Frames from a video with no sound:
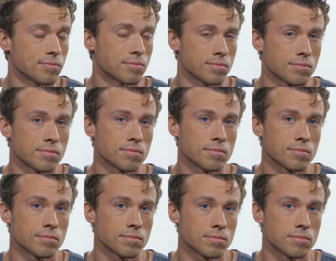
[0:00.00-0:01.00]

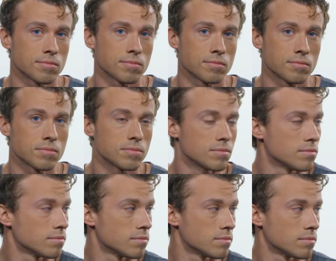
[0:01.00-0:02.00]

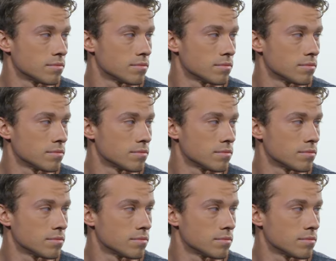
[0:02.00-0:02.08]
No words are spoken by the person on screen.